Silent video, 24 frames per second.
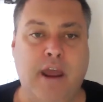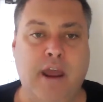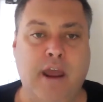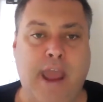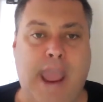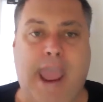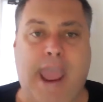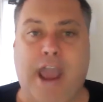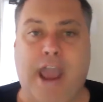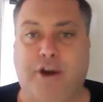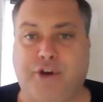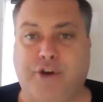
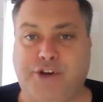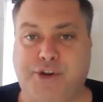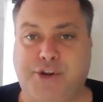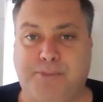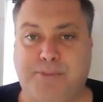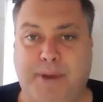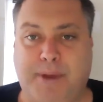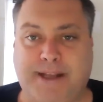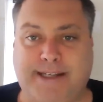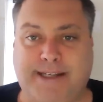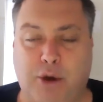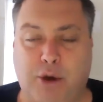How could you
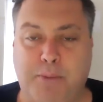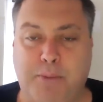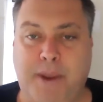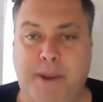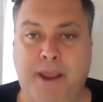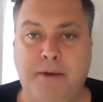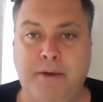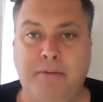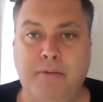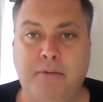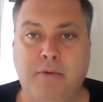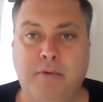best help
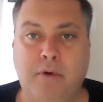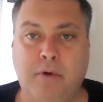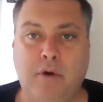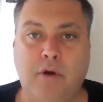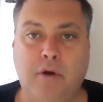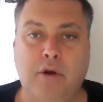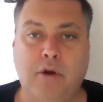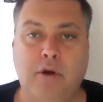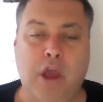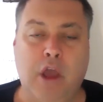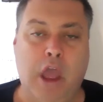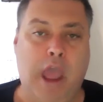me?
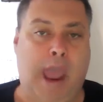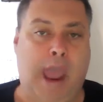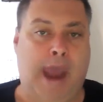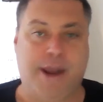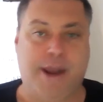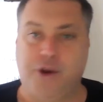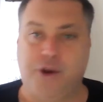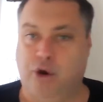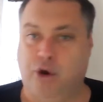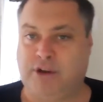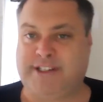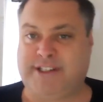And
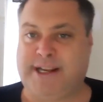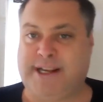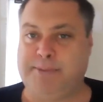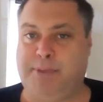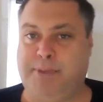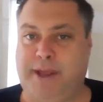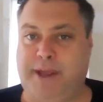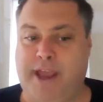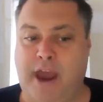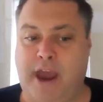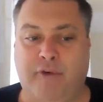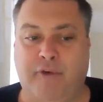you're
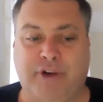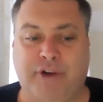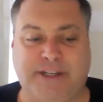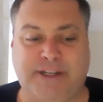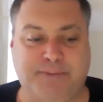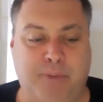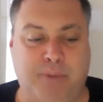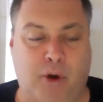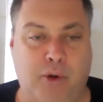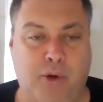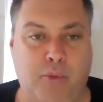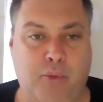simply going to
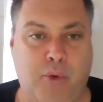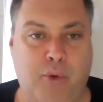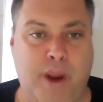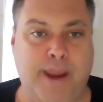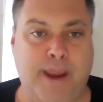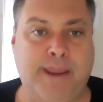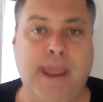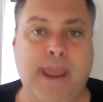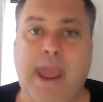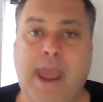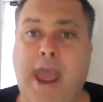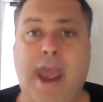respond with,
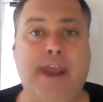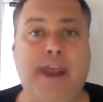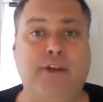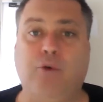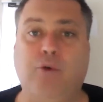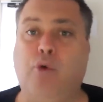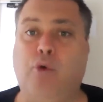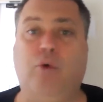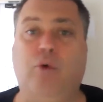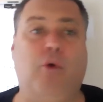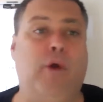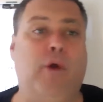hey,
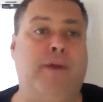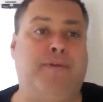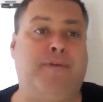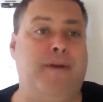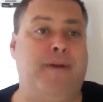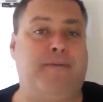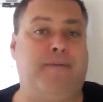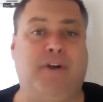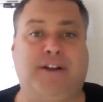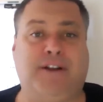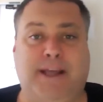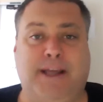if
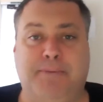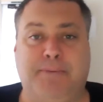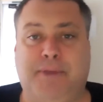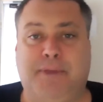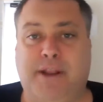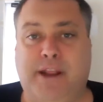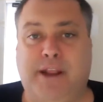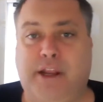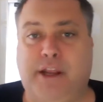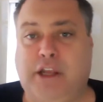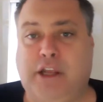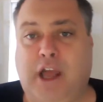you've got
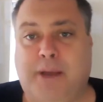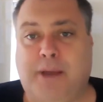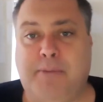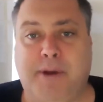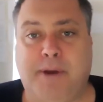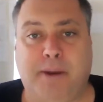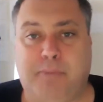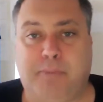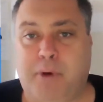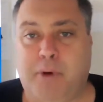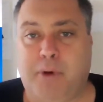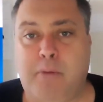something you'd like me
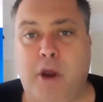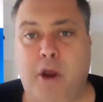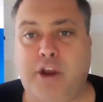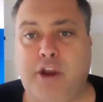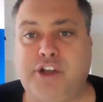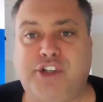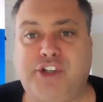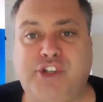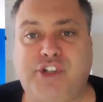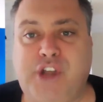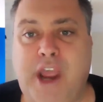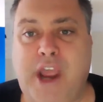to promote,
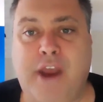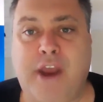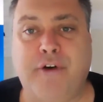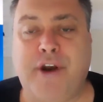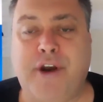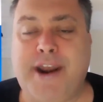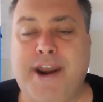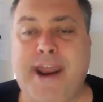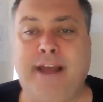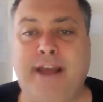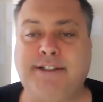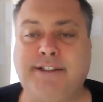share,
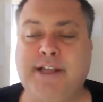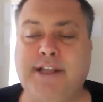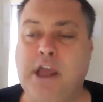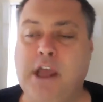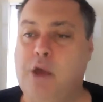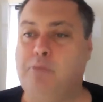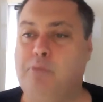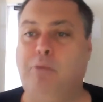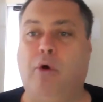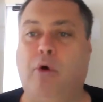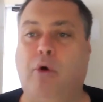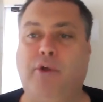announce,
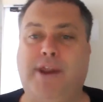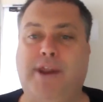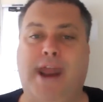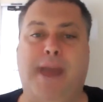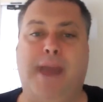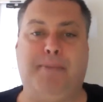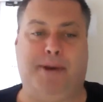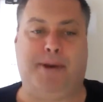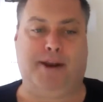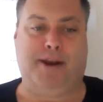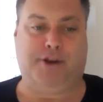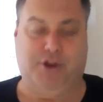more than
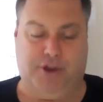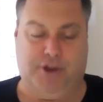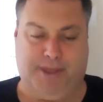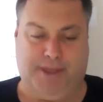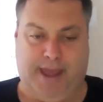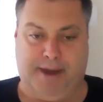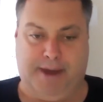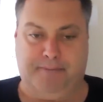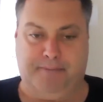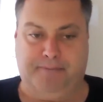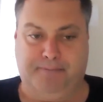happy to do that.